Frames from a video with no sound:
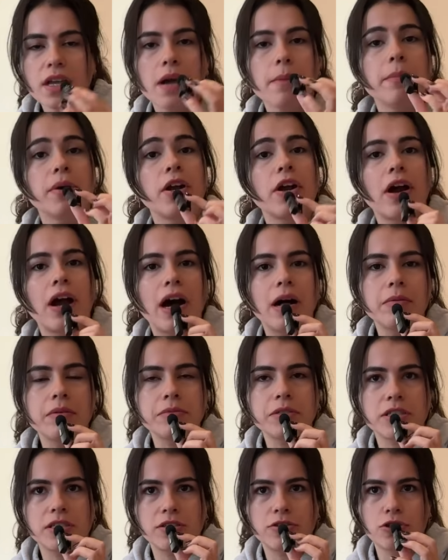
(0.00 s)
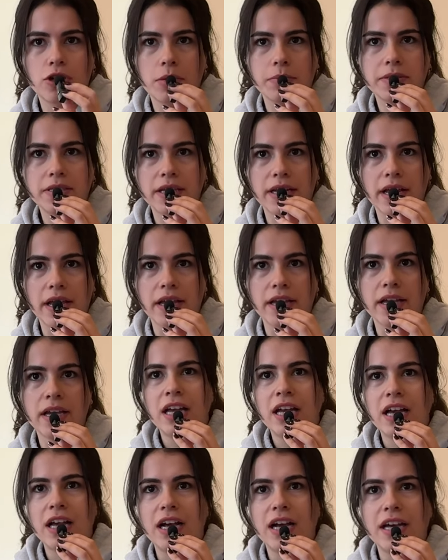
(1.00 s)
But her album just dropped today
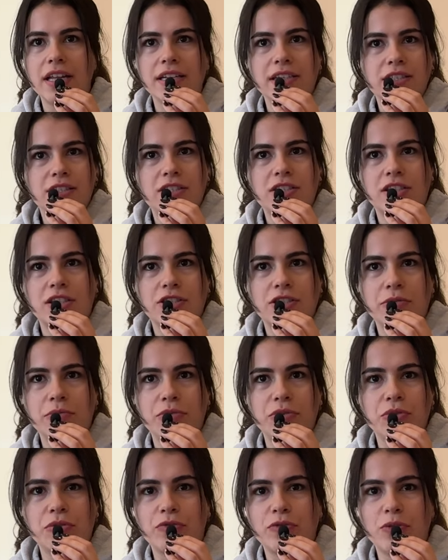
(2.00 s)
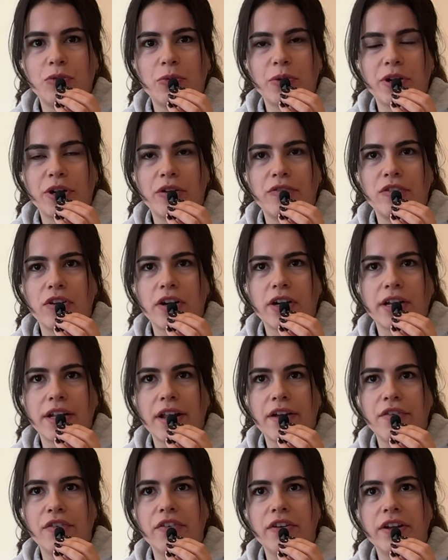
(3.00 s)
and it's such a beautiful work of art and
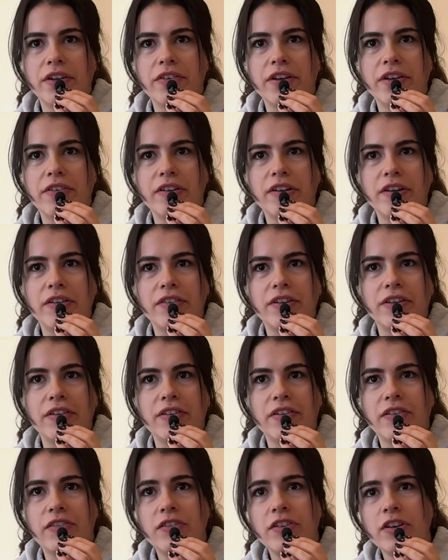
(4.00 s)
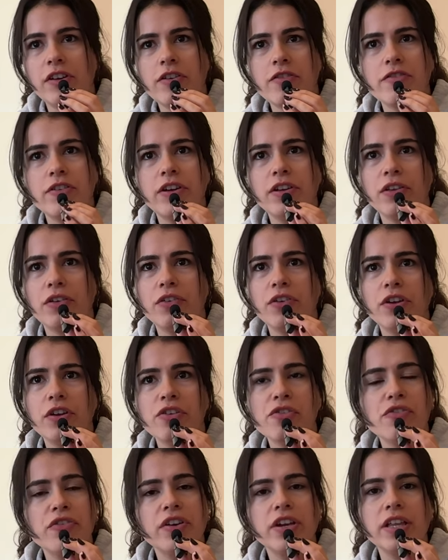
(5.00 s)
I really, really, really, really, really, really,
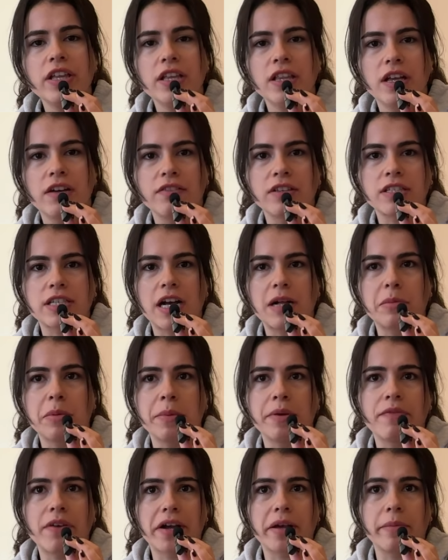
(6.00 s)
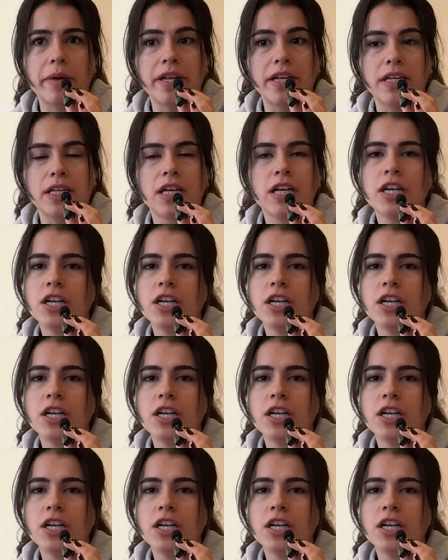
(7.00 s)
really, really love this album and recommend it.